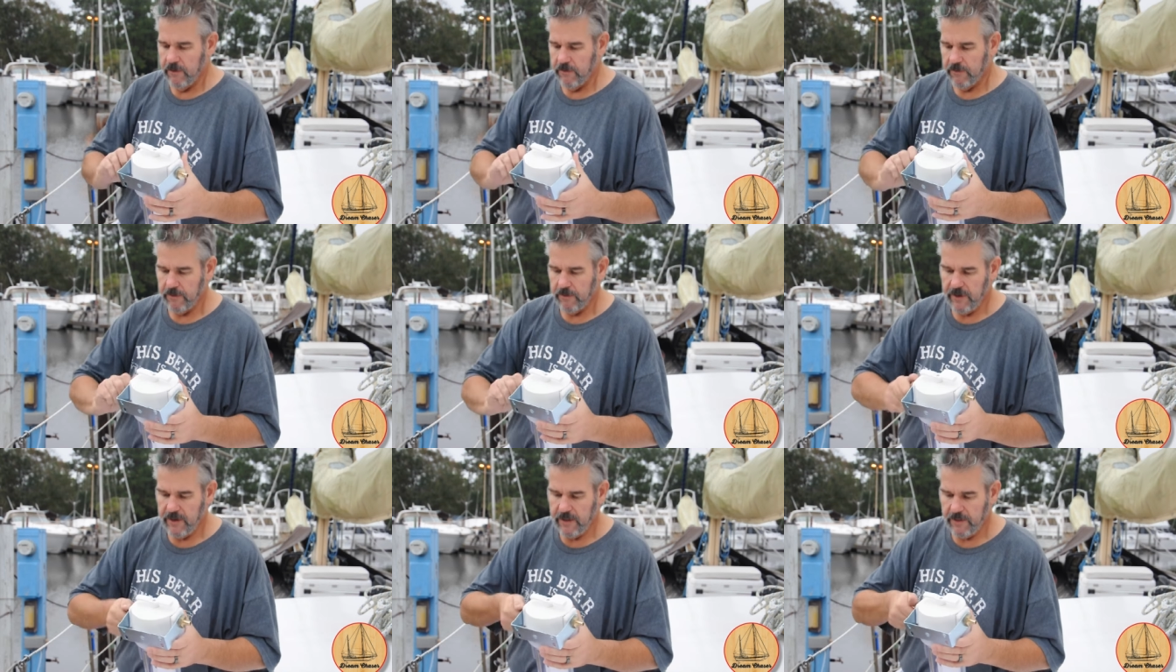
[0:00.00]

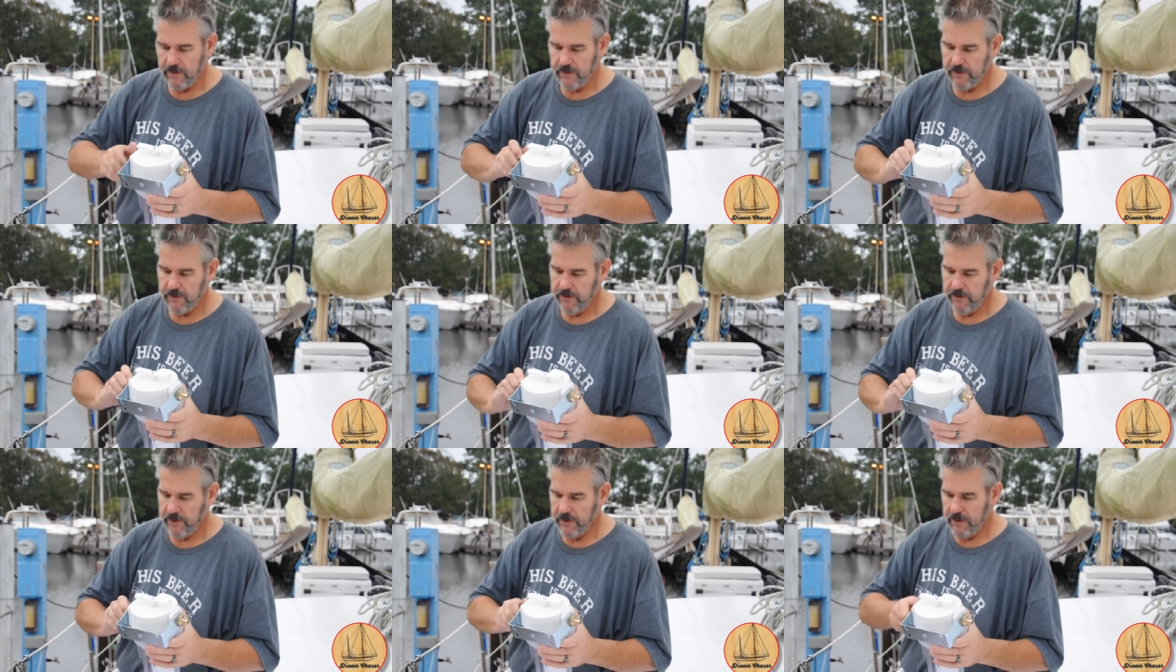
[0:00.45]
So now that
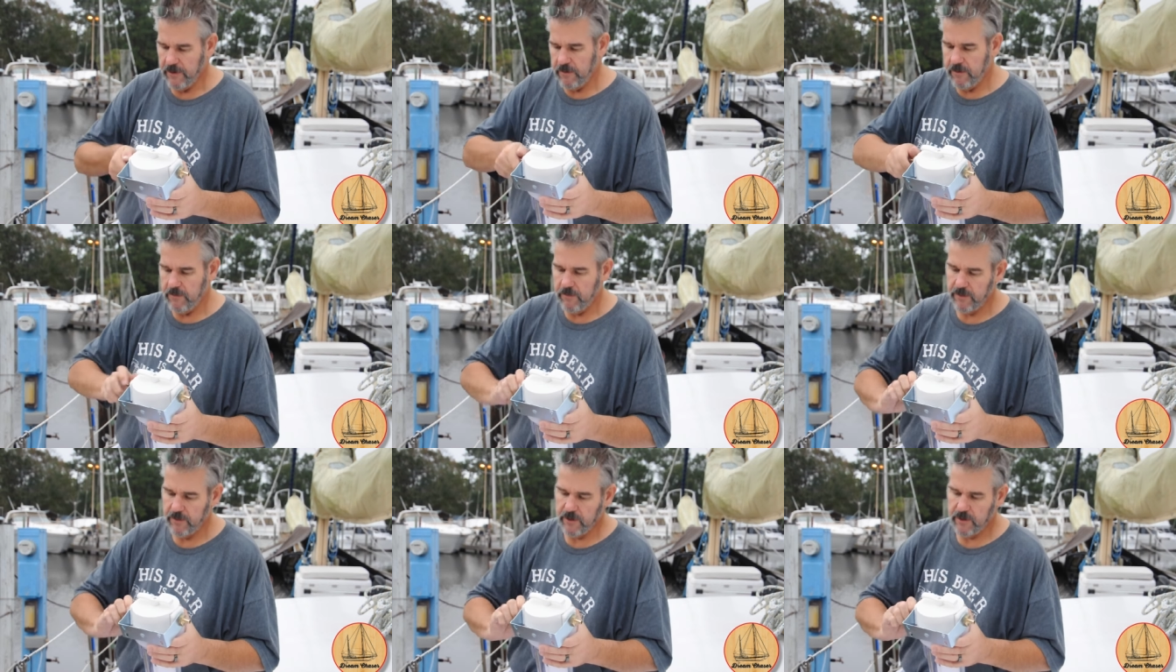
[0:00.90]
they're in,
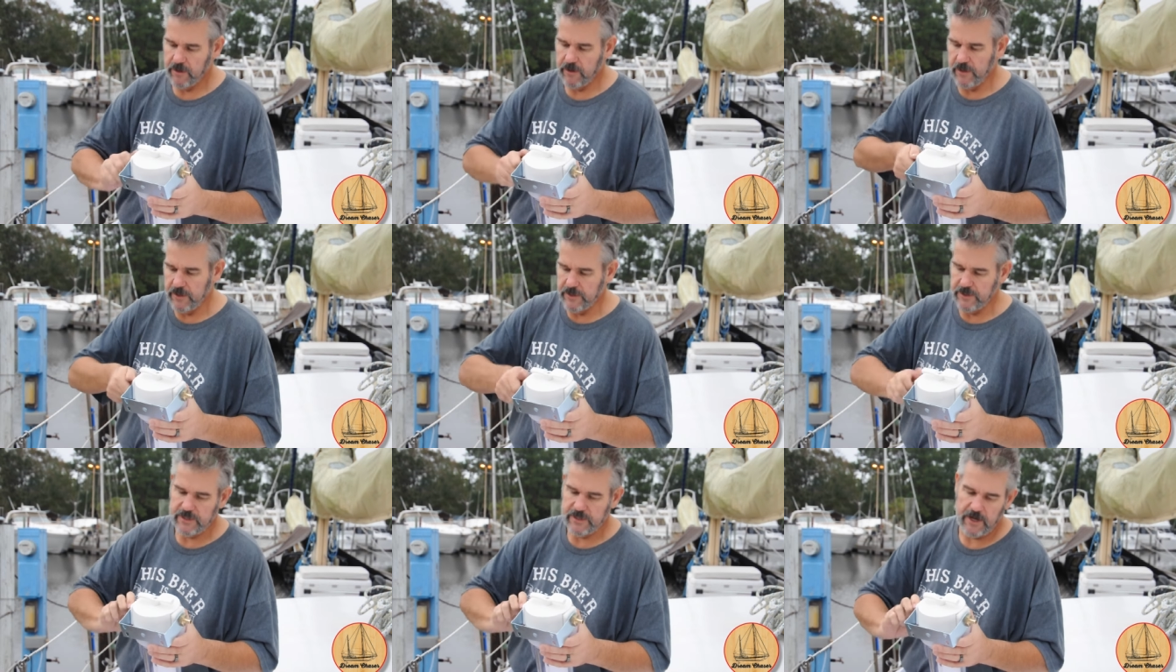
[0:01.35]
we're going to go
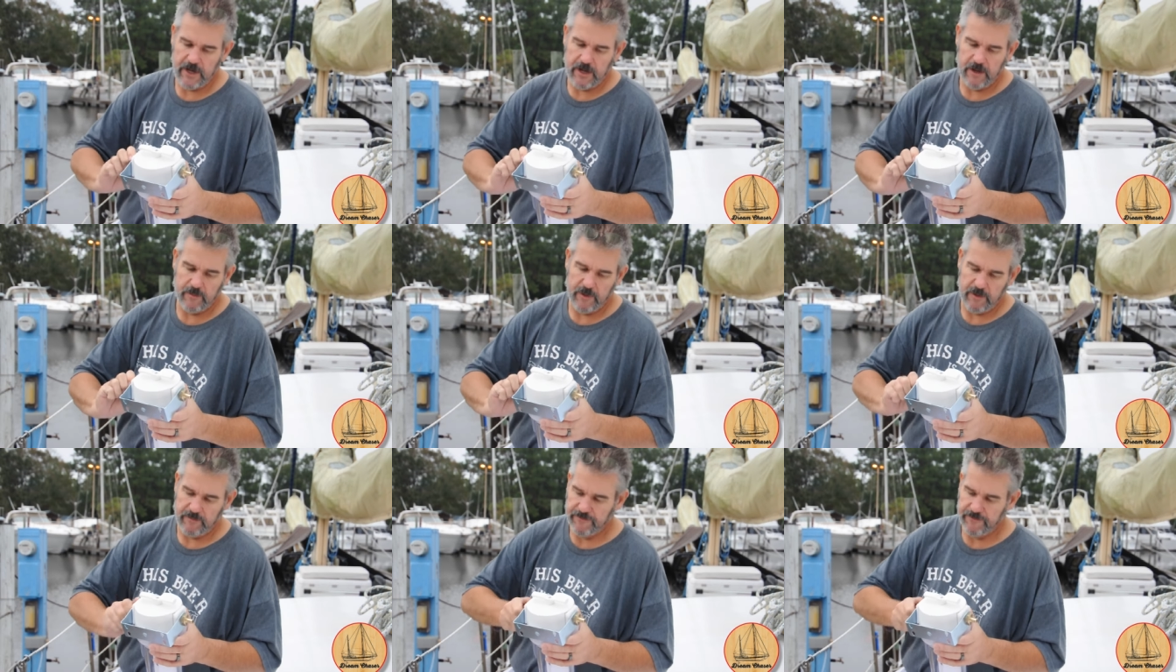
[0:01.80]
ahead and tighten
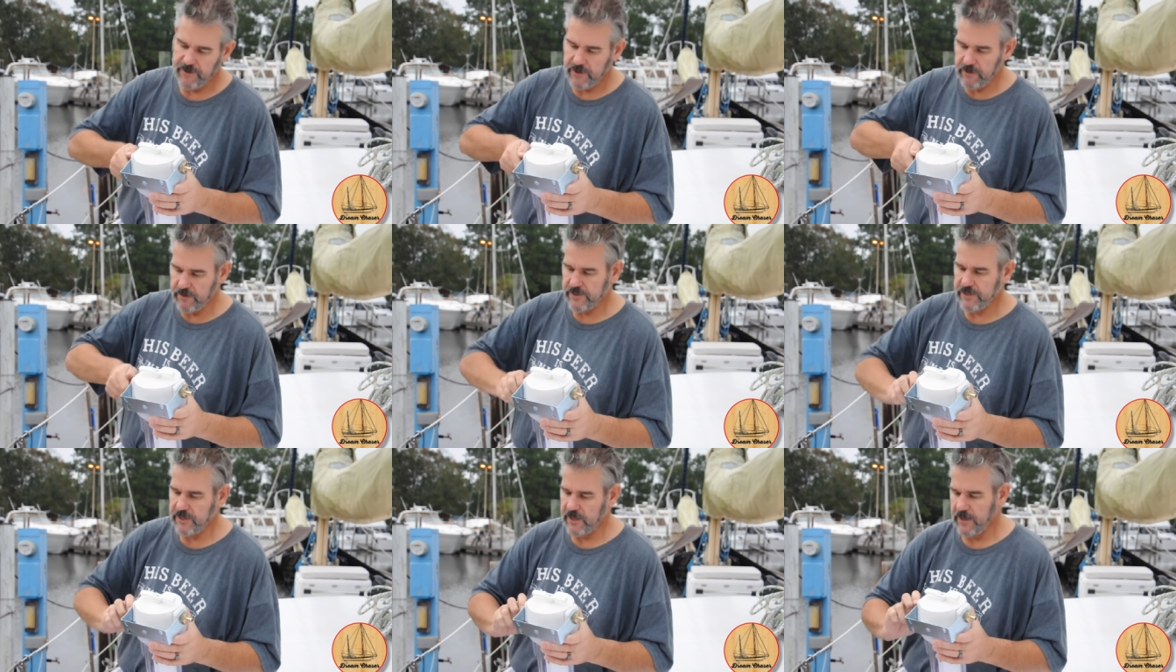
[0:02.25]
them up
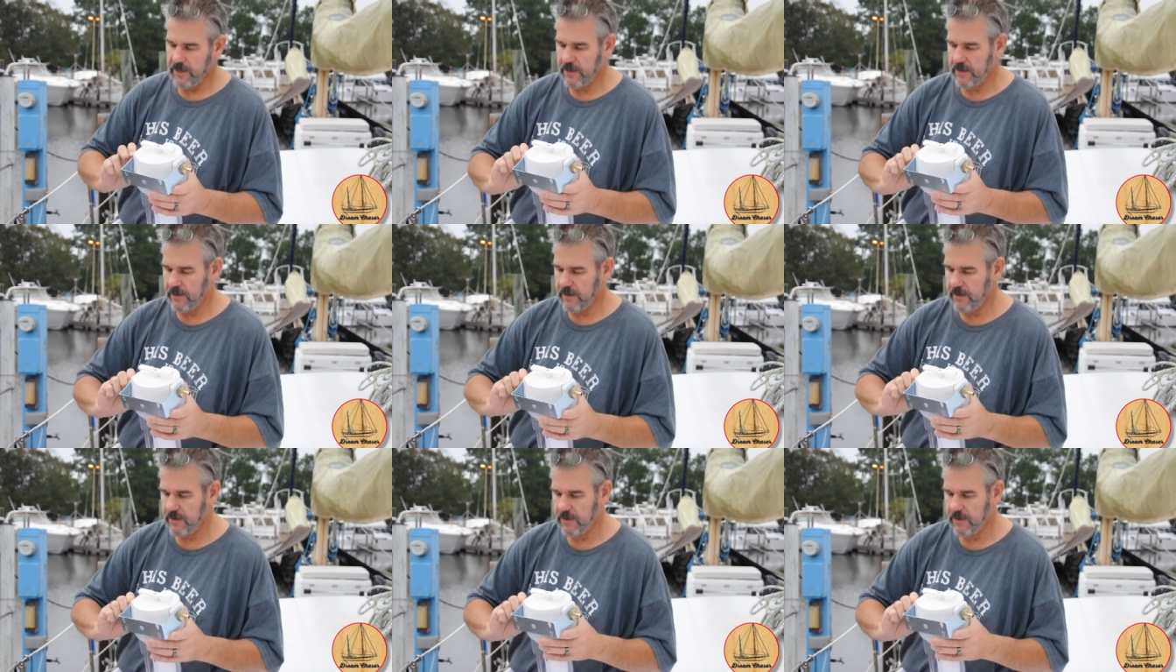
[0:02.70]
finger tight.